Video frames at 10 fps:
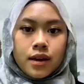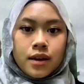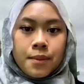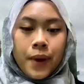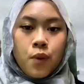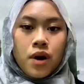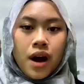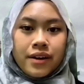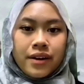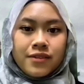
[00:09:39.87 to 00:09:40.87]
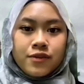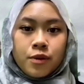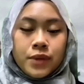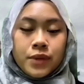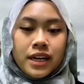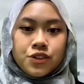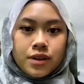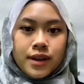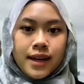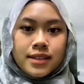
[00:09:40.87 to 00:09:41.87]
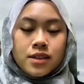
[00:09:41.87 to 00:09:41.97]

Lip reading: Power are derived from burning natural gas,